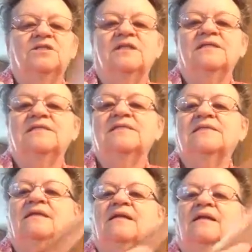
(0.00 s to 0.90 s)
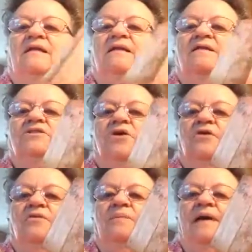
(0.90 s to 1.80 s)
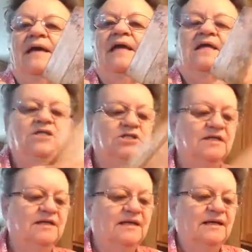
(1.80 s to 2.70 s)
this is a little journal page,